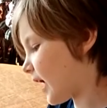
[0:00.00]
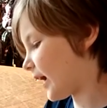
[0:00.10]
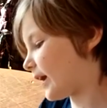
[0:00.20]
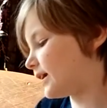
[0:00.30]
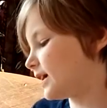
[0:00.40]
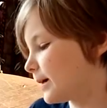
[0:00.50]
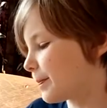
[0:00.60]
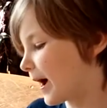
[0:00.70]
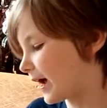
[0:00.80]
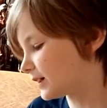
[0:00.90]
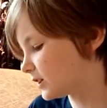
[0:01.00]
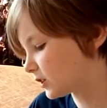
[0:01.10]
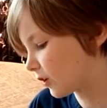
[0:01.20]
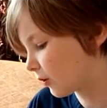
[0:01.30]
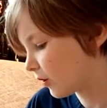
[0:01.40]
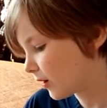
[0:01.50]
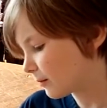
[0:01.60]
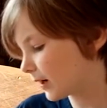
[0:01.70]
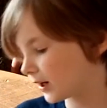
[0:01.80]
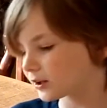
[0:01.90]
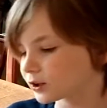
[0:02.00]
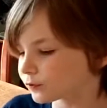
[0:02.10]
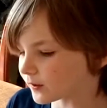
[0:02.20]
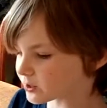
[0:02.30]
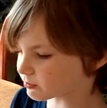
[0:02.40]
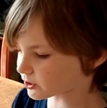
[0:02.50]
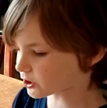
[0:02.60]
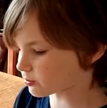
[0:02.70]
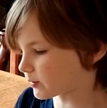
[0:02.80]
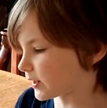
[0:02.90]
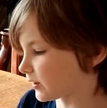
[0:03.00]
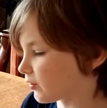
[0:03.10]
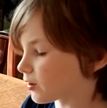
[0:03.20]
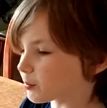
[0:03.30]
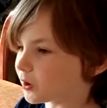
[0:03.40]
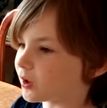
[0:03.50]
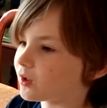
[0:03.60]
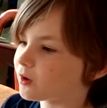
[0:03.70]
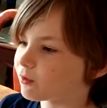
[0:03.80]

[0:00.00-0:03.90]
I had knee pads, so my other friends were just wearing normal